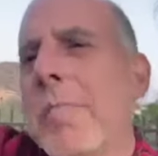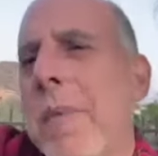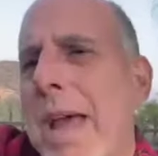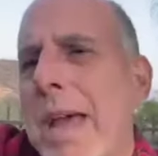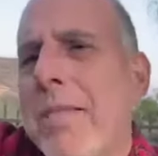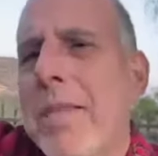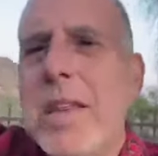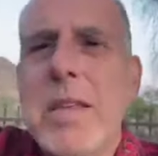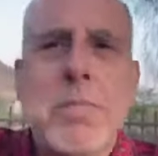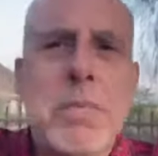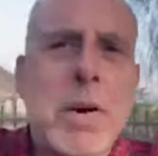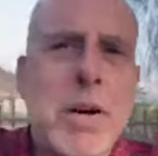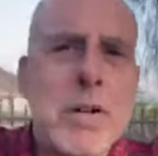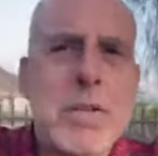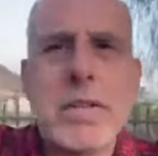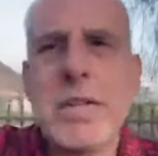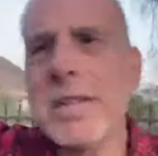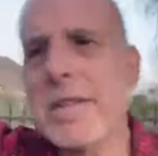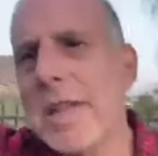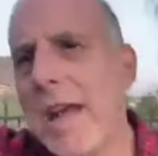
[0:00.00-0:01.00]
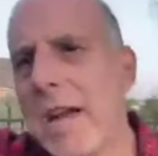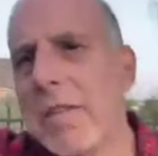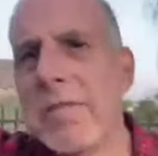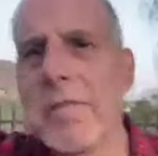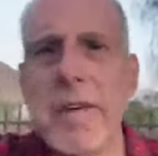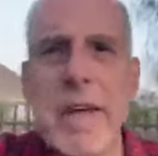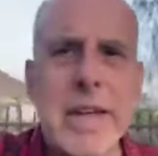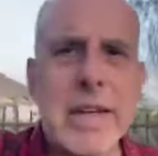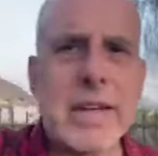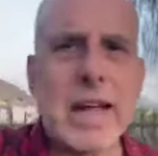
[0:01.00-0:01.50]
Maybe the person is not a
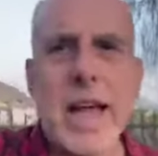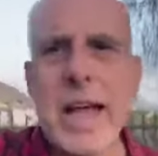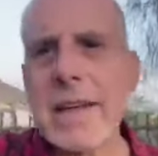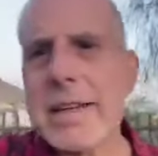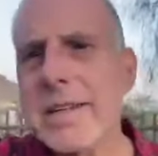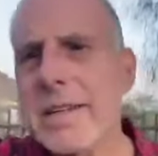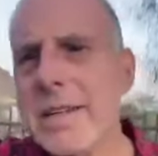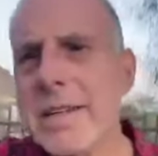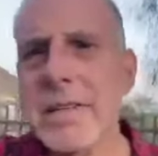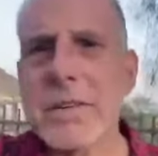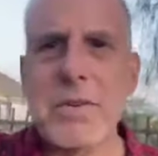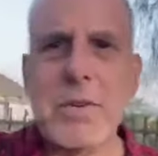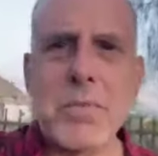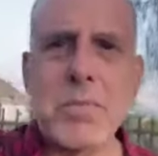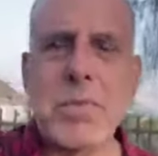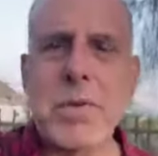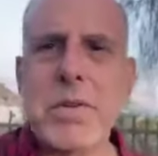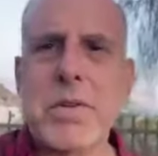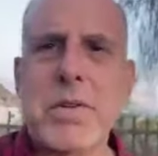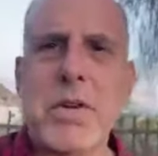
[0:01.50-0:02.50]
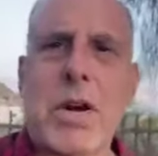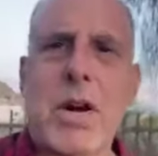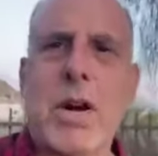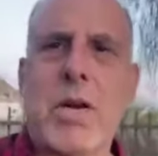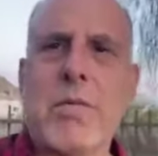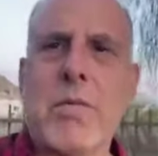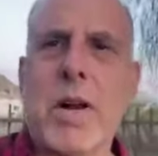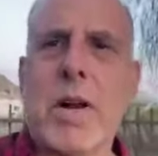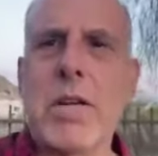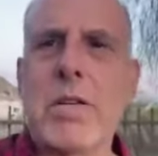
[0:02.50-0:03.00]
fantastic
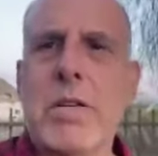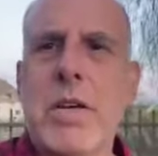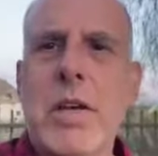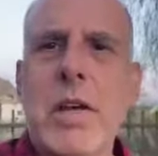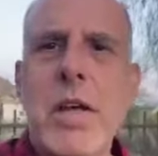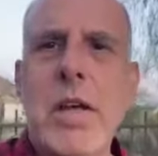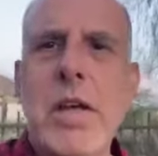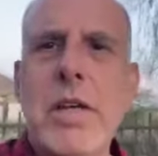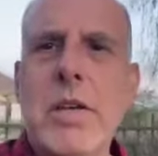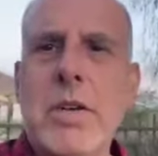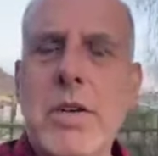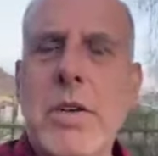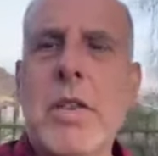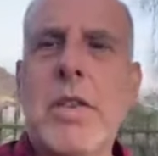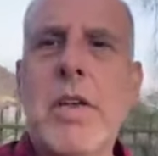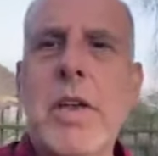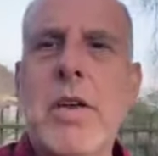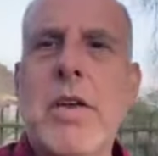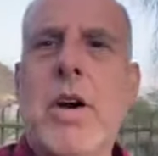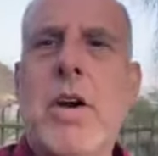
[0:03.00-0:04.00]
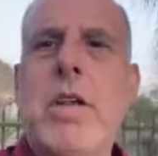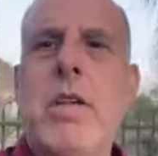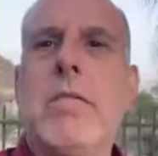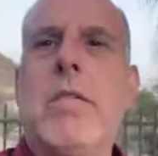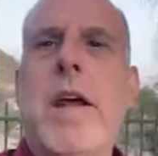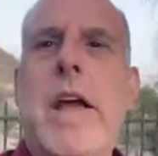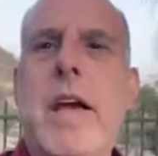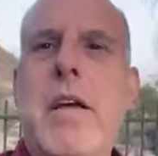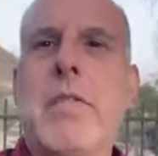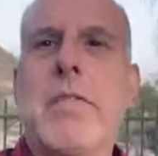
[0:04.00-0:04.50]
superstar, but it's a good thing all
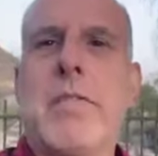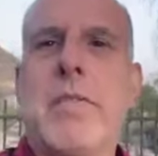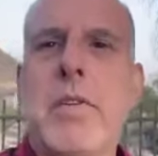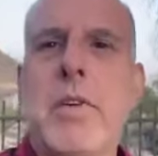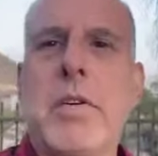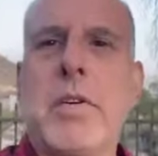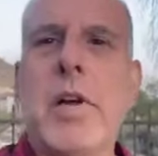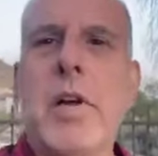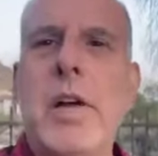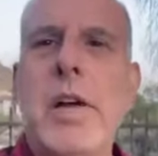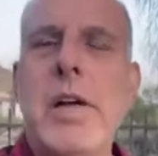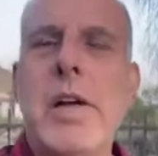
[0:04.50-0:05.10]
around for your